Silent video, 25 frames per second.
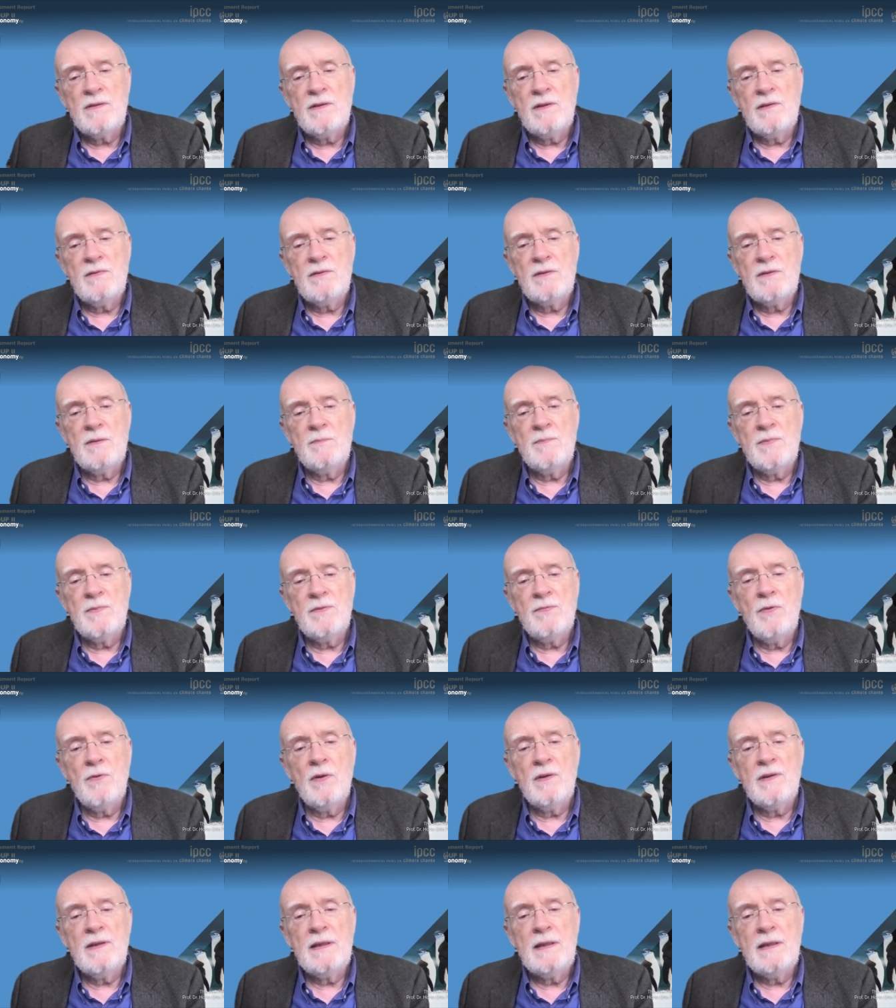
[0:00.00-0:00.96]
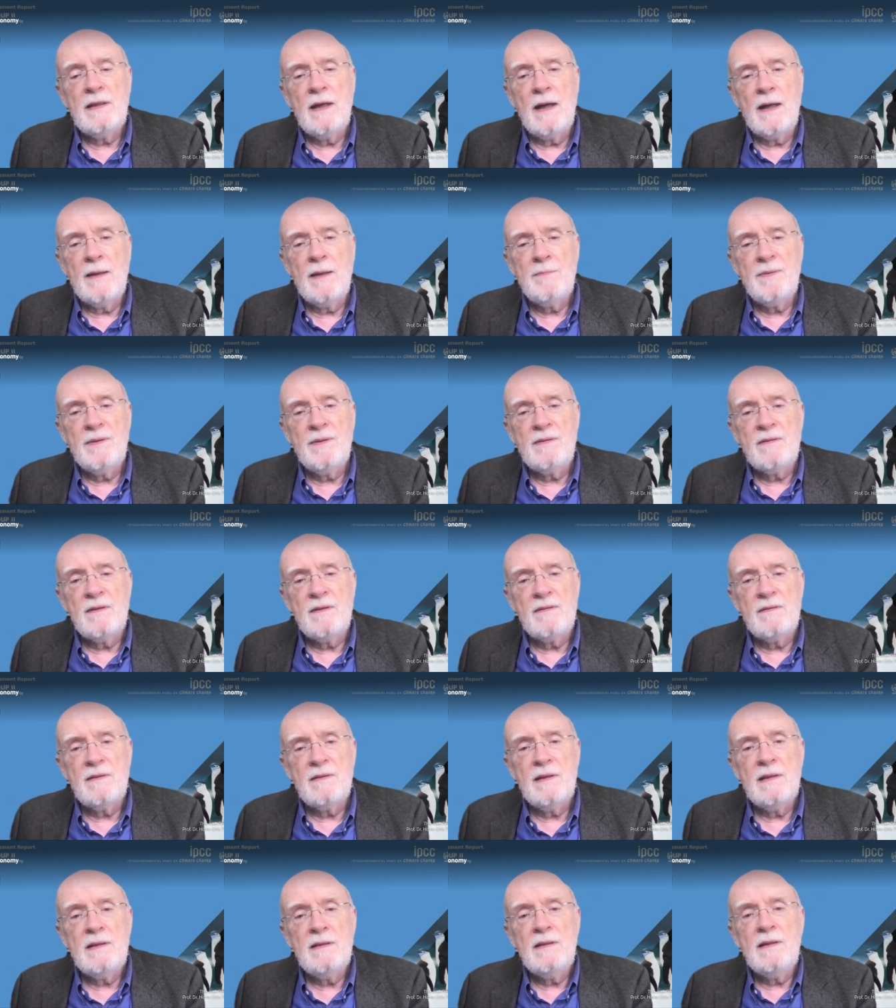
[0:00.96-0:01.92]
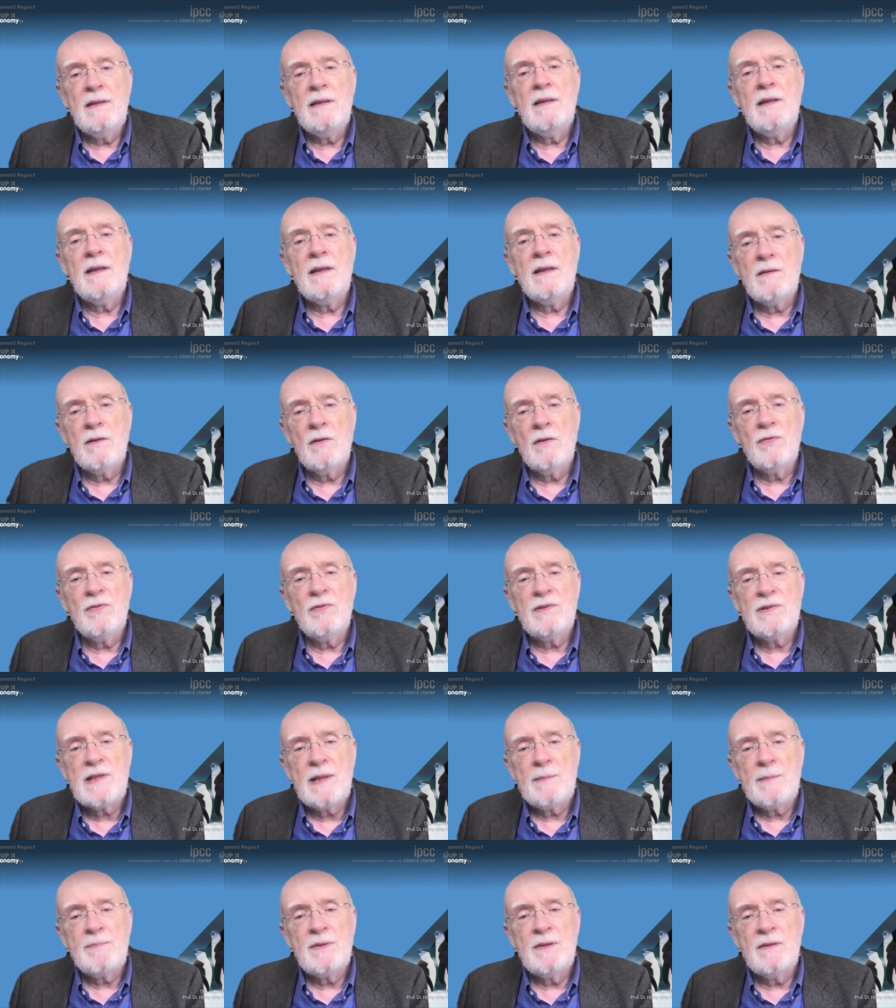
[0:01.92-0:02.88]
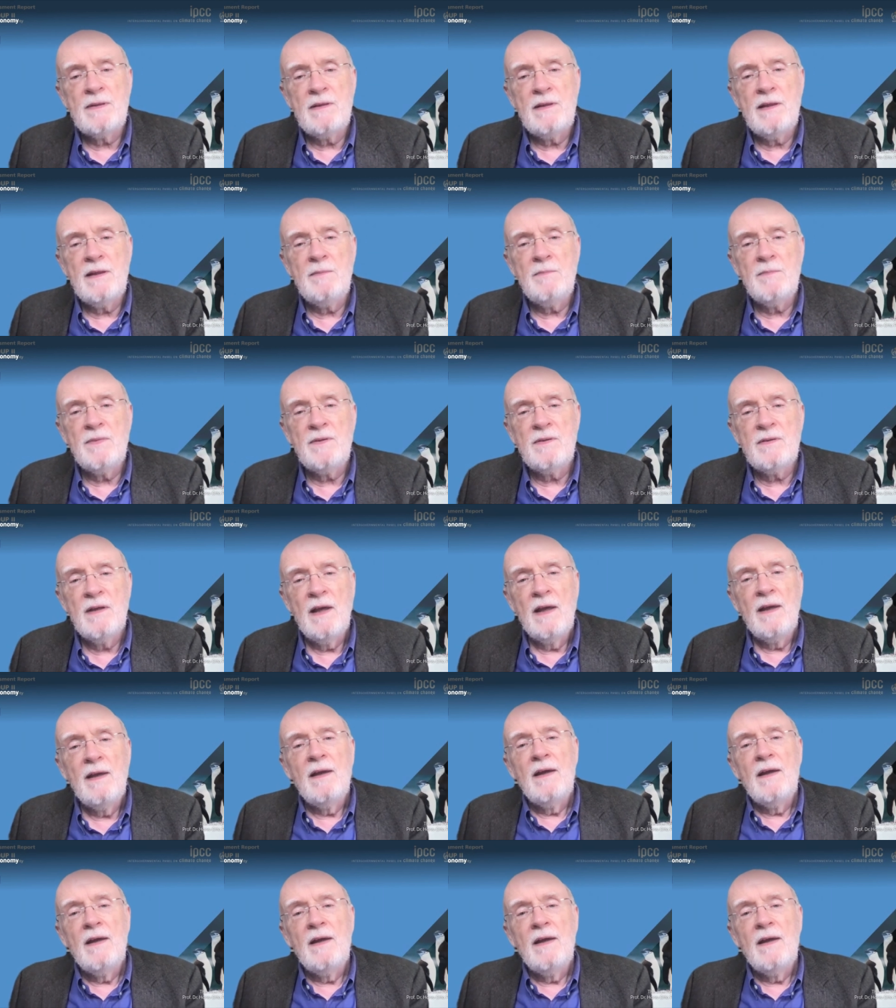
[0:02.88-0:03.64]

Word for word: systems for the IPCC, leading those chapter teams.